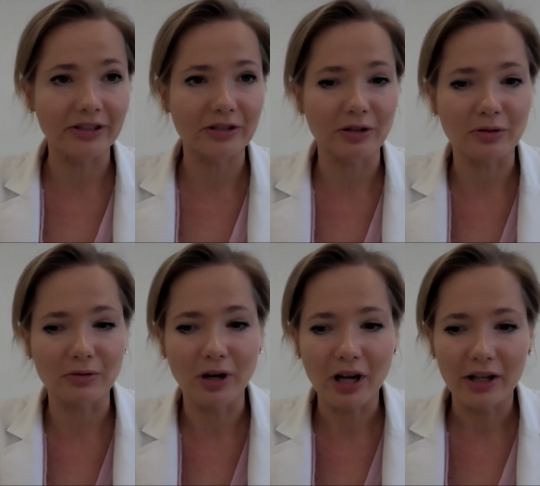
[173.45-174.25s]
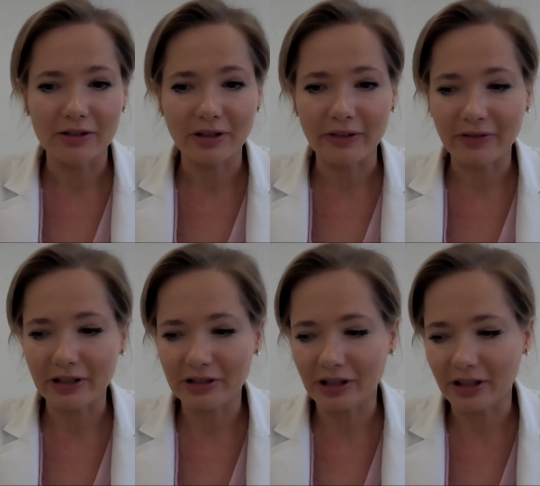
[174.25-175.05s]
So I
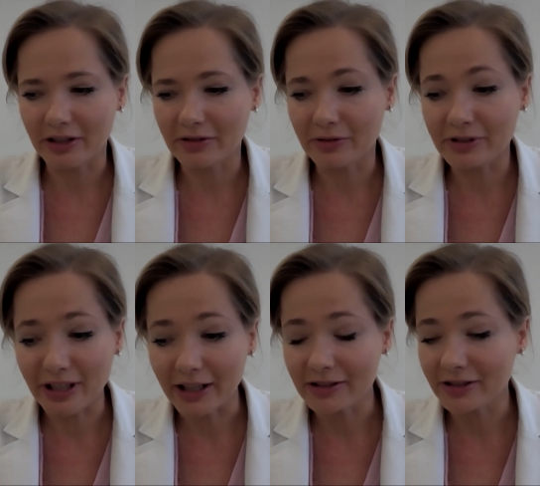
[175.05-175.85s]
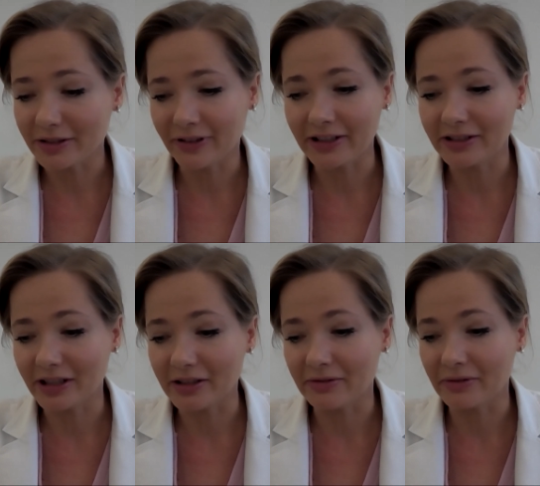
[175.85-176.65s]
think the results, in fact,
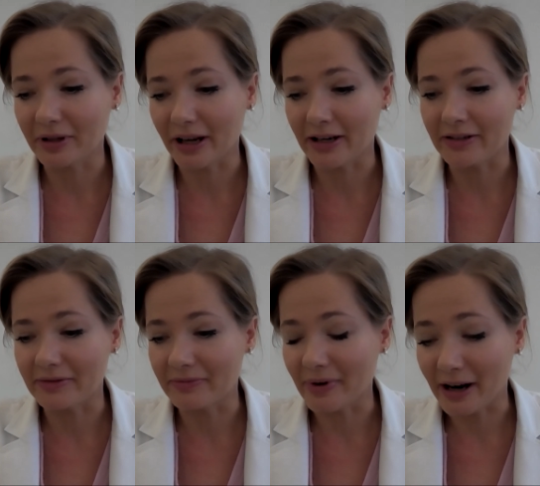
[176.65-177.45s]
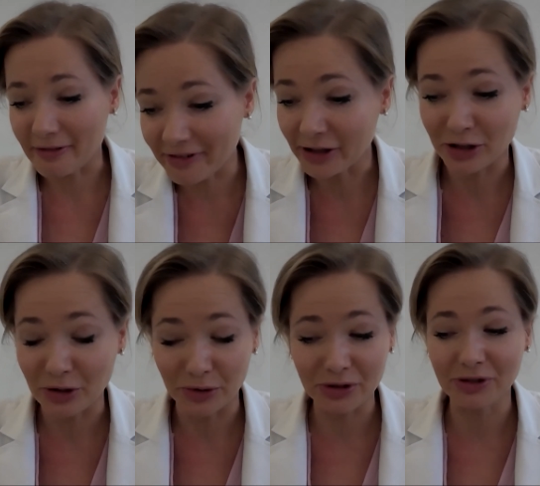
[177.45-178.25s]
are very
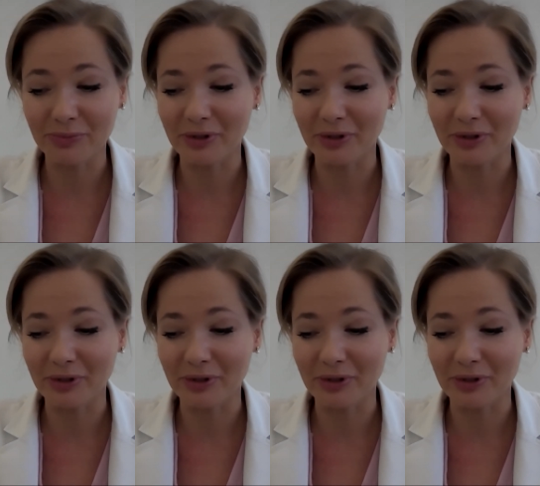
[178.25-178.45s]
good,